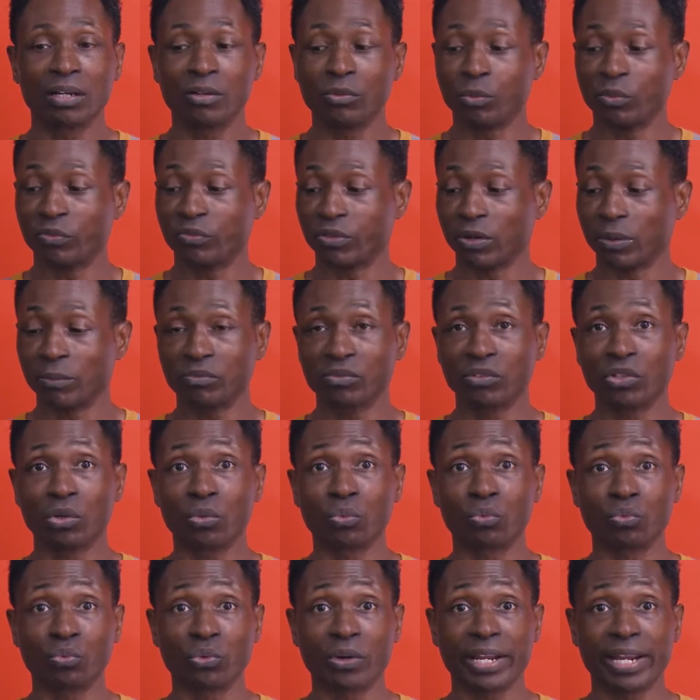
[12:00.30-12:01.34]
from the
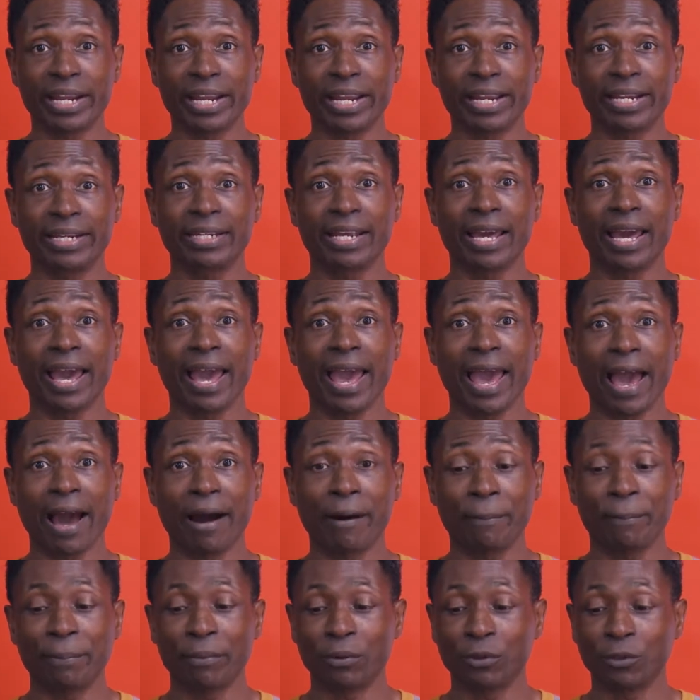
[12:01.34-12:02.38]
red
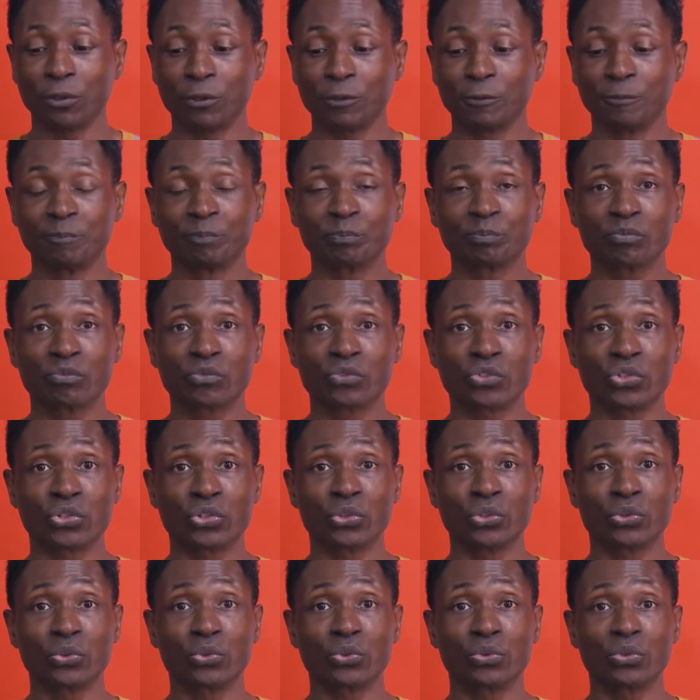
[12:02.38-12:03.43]
apple
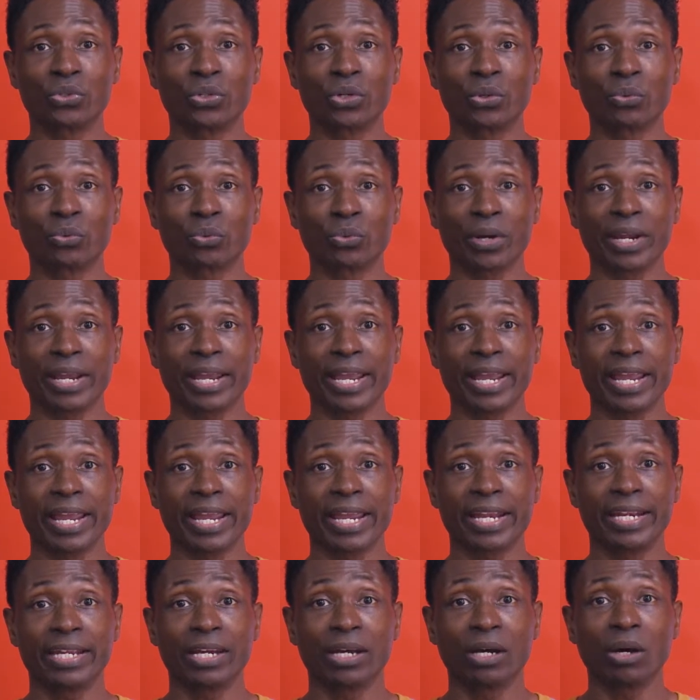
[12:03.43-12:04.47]
to the
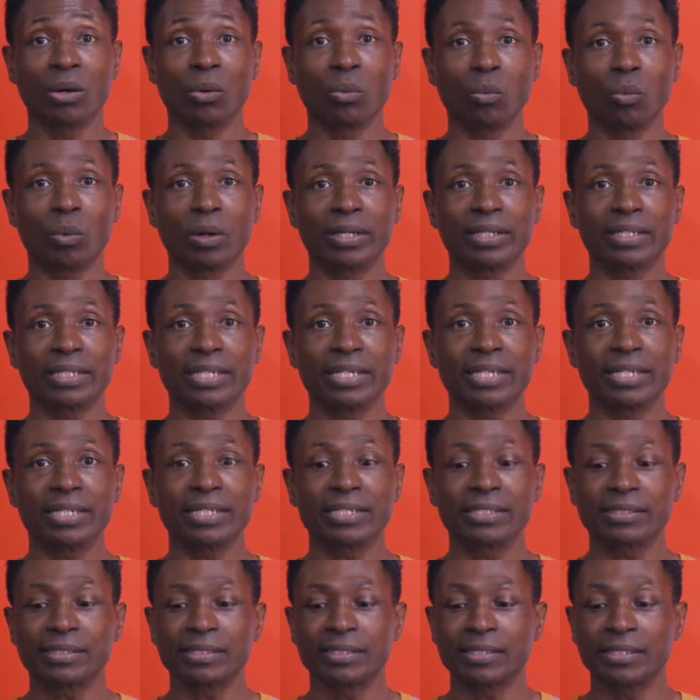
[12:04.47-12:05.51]
red. What
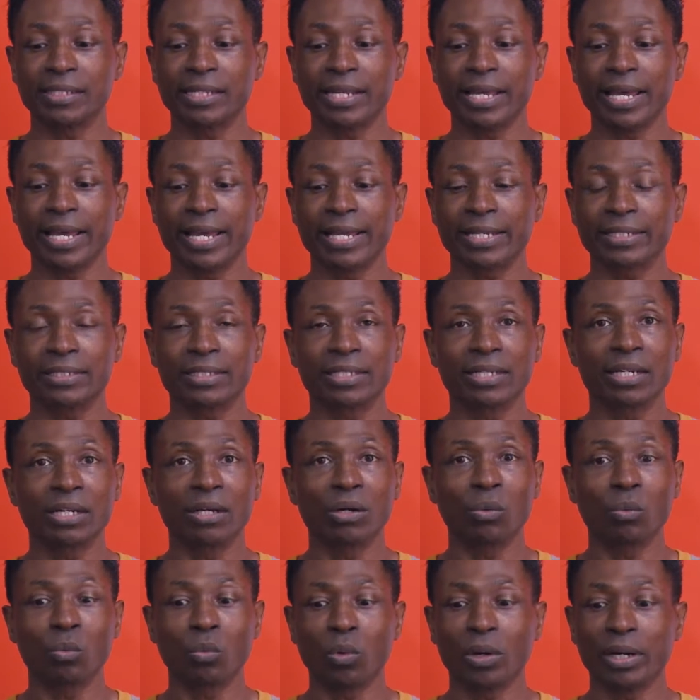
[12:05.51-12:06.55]
is that?
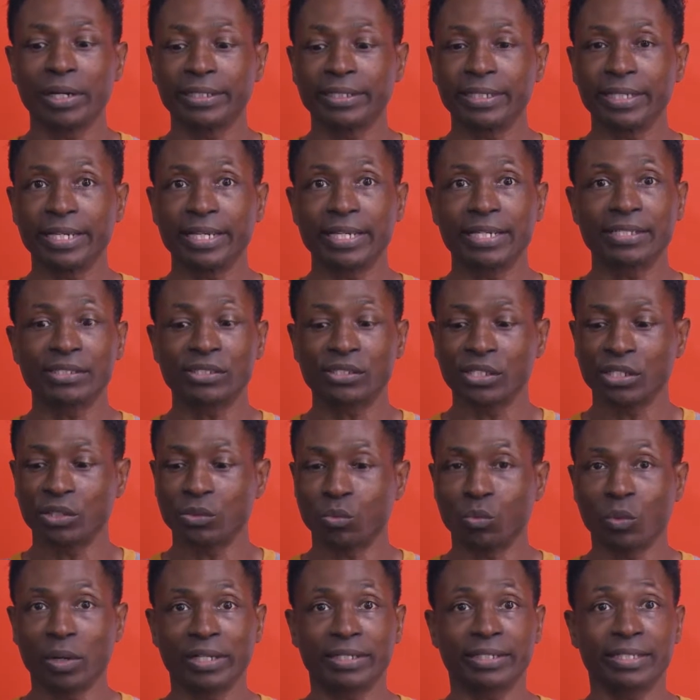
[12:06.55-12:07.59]
What is it?
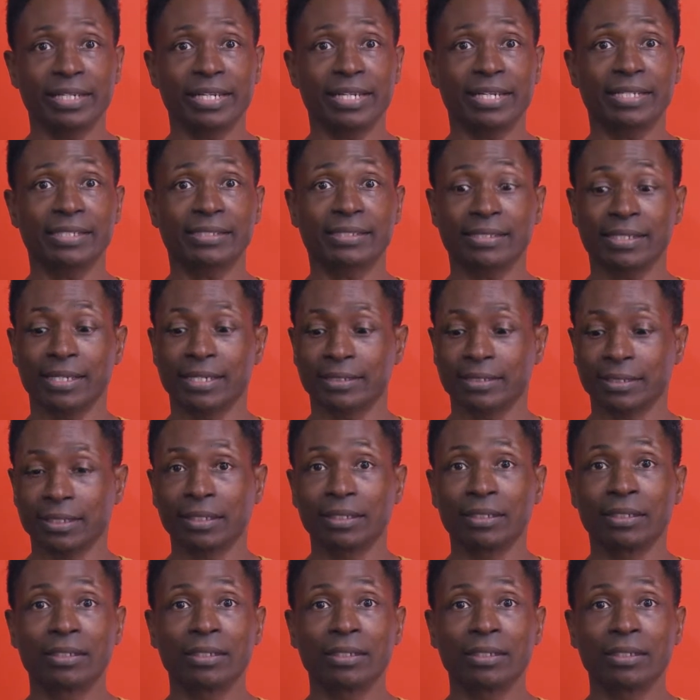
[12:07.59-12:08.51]
What is it?